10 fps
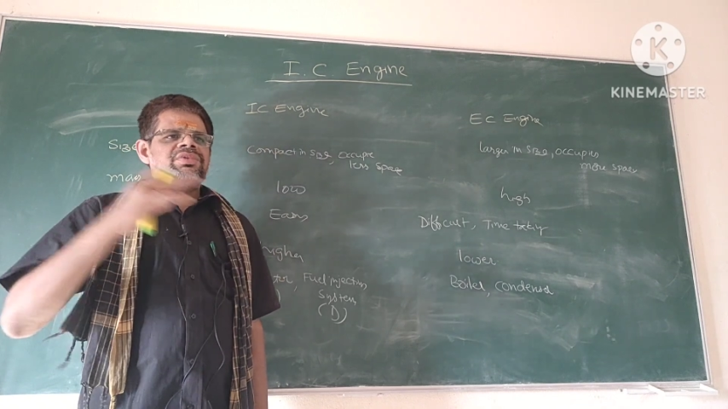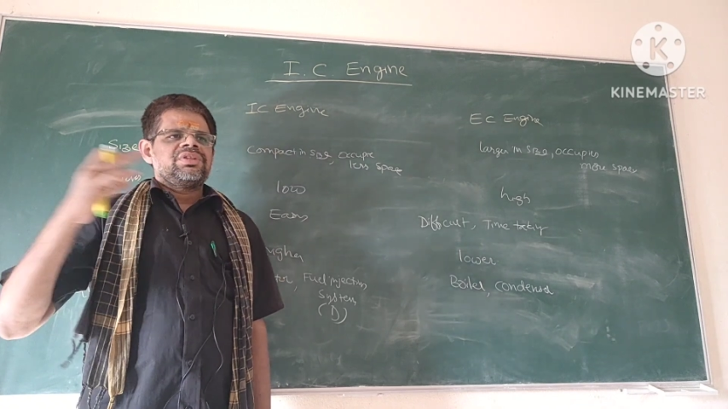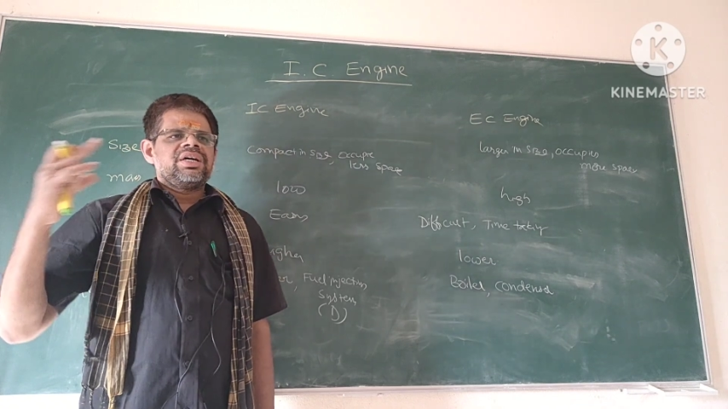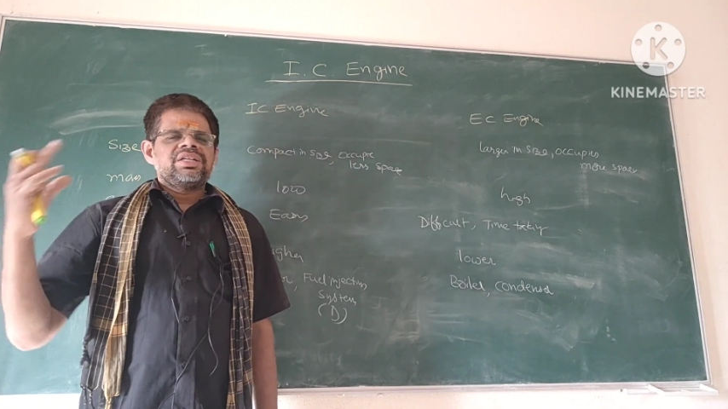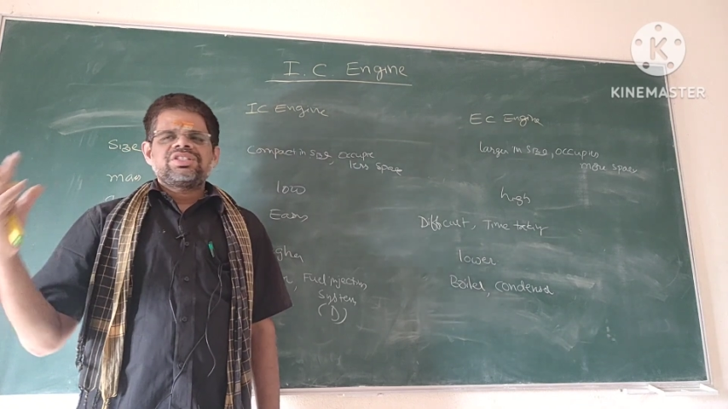
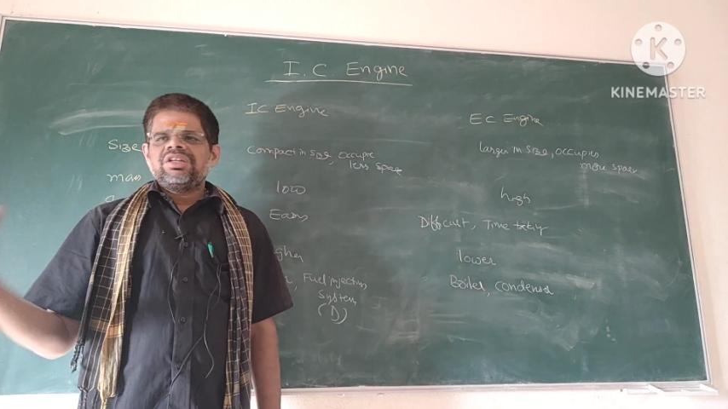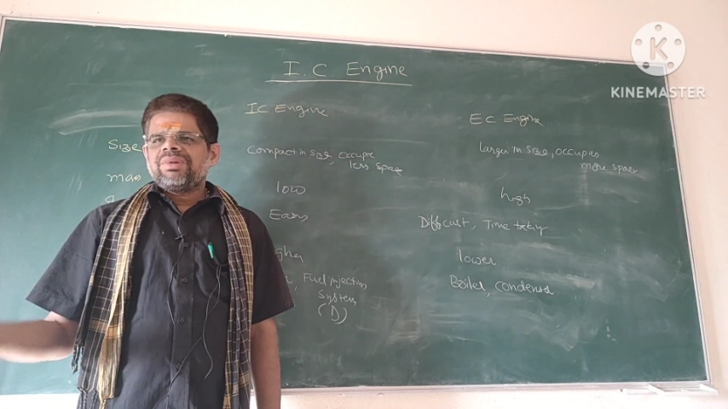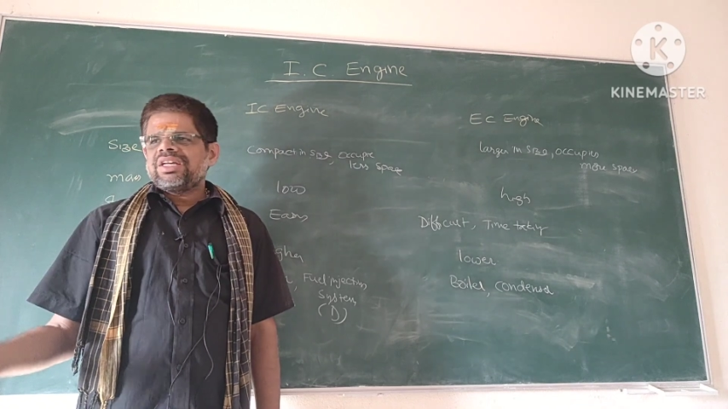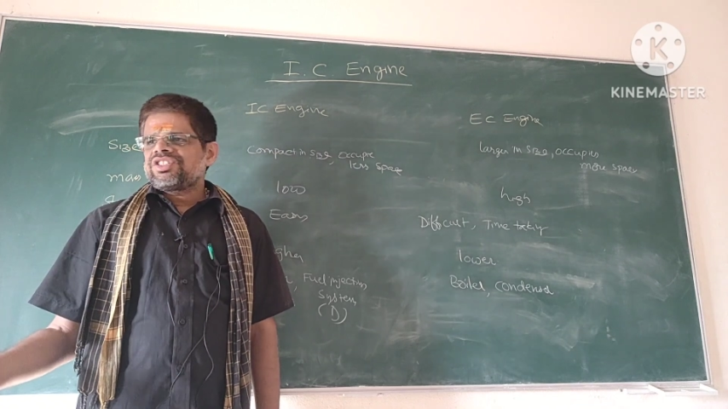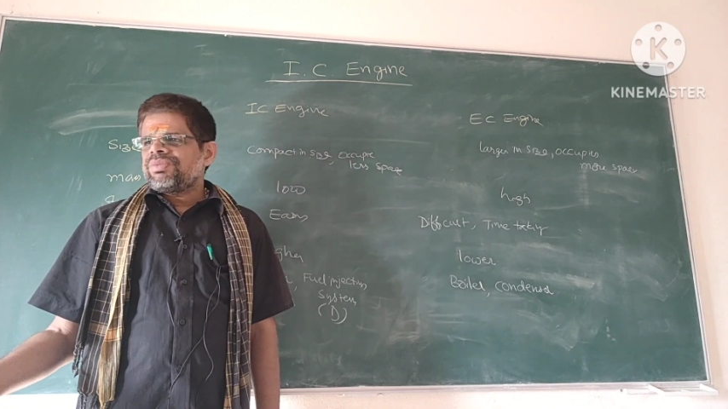The steam
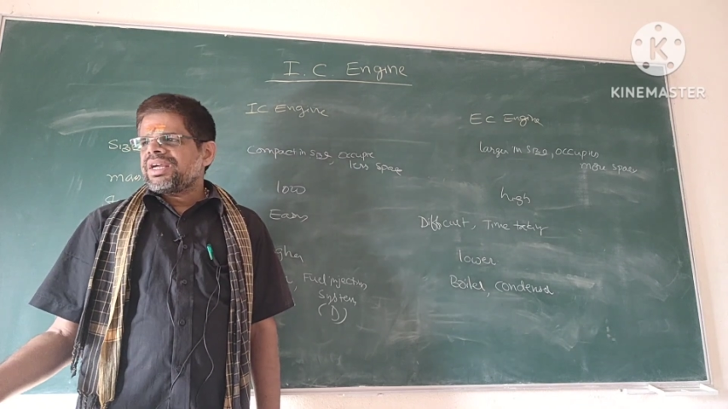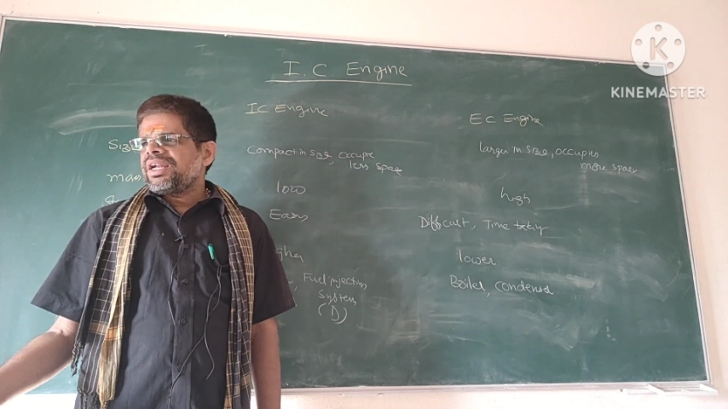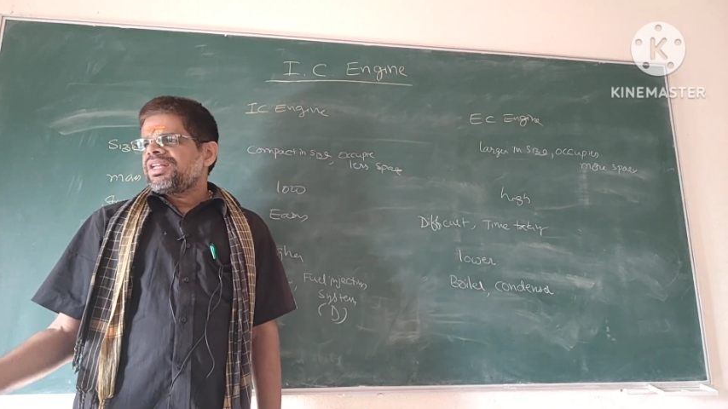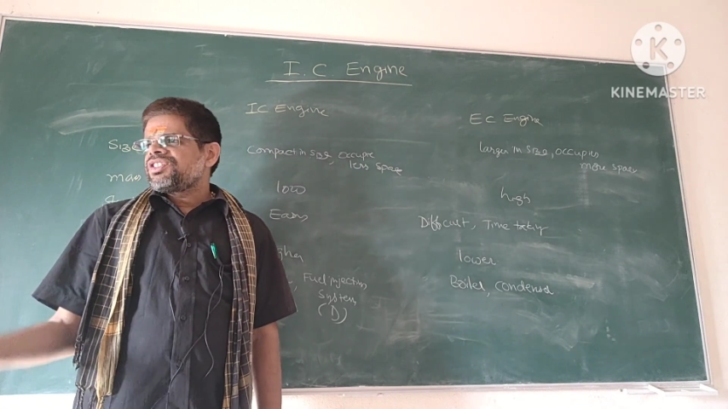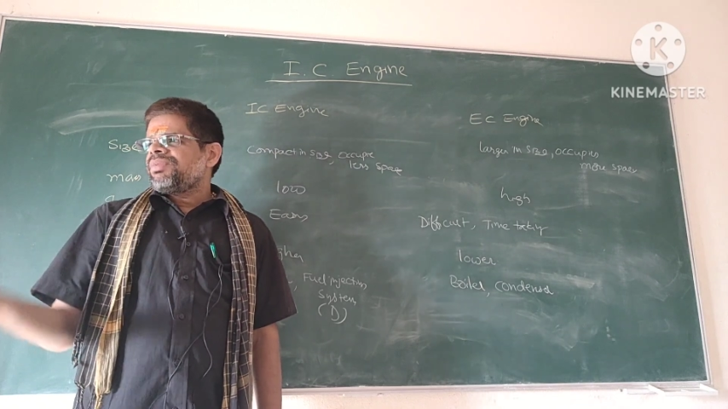has to be
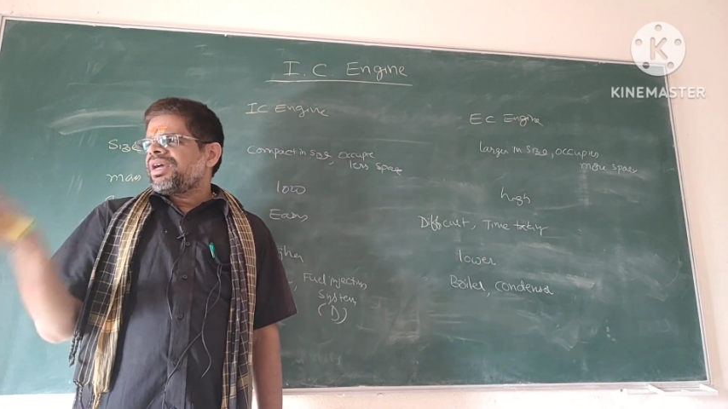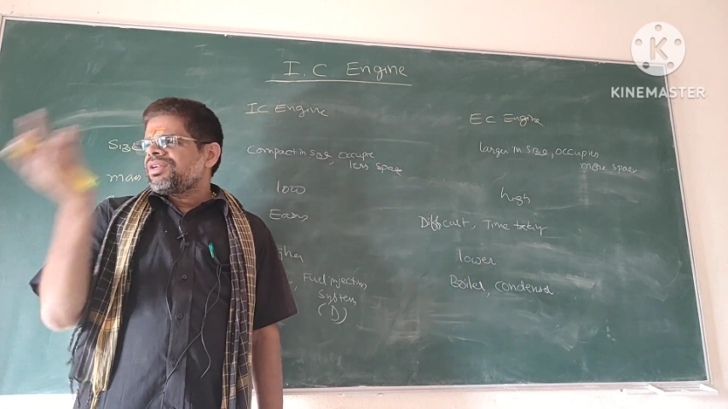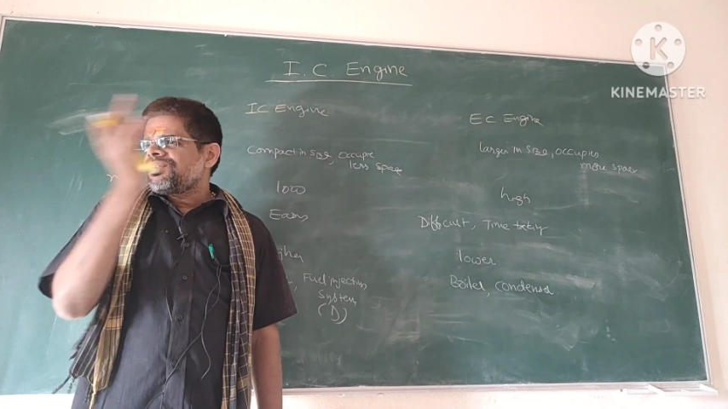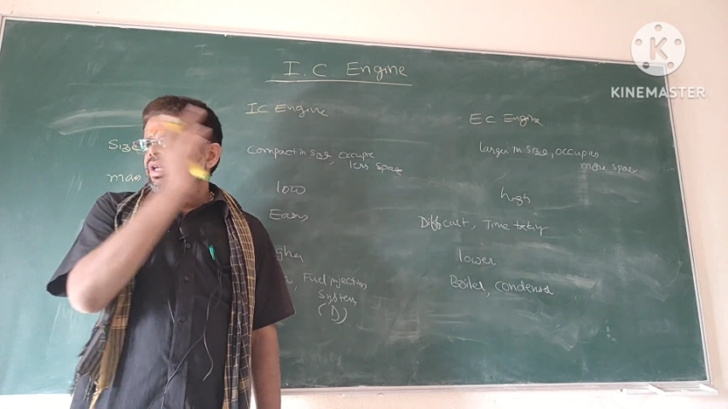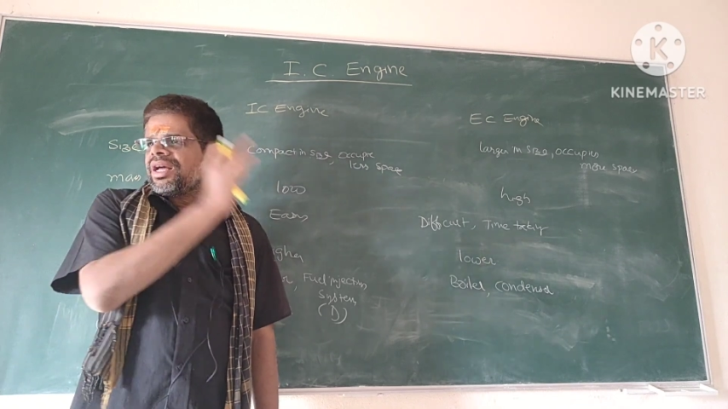condensed back
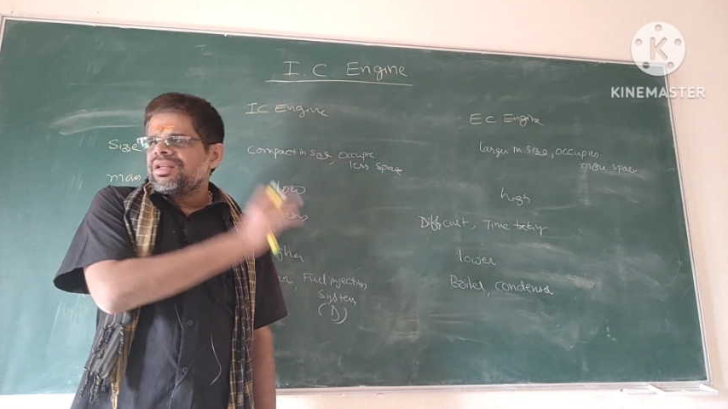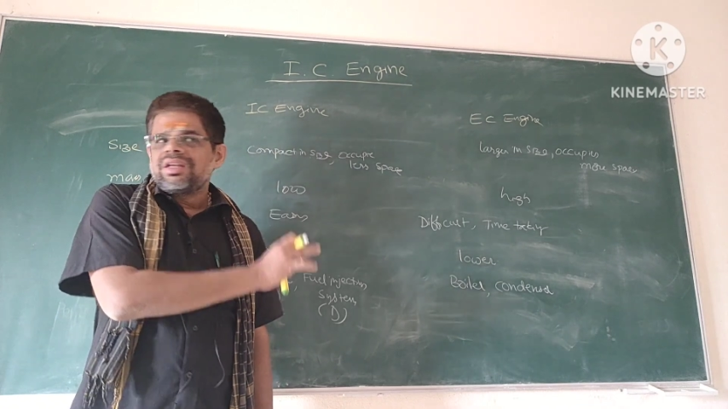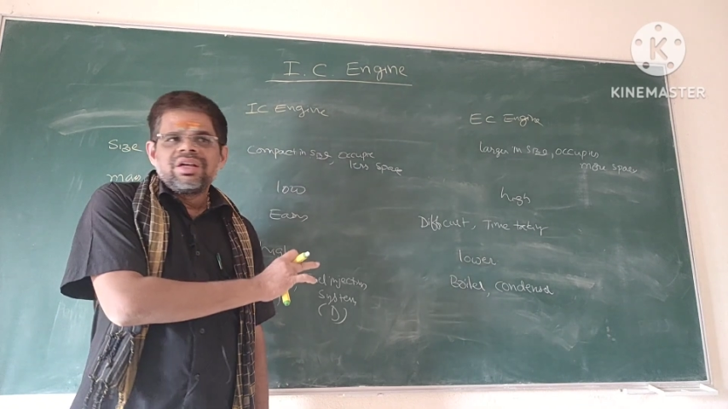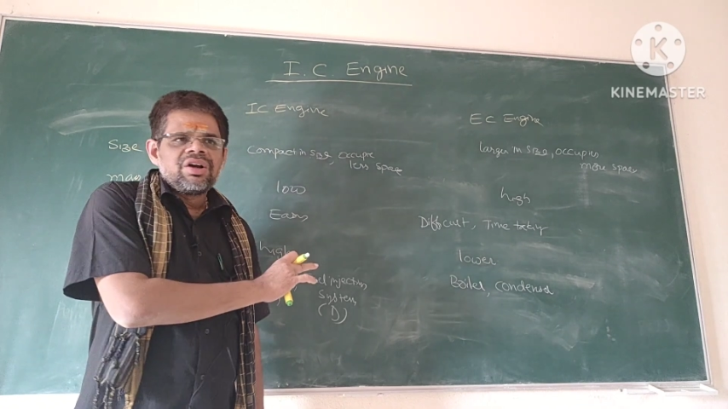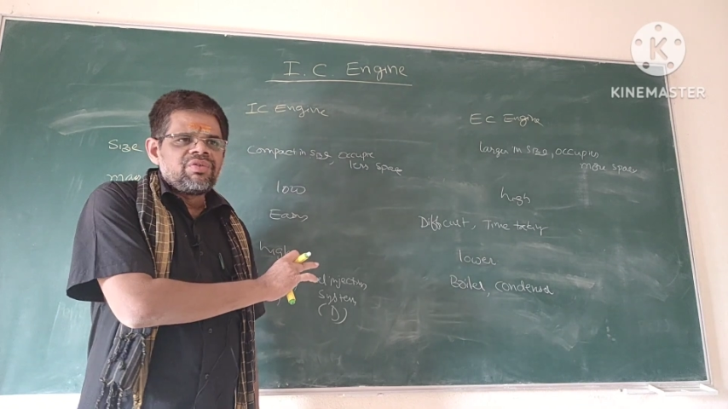into the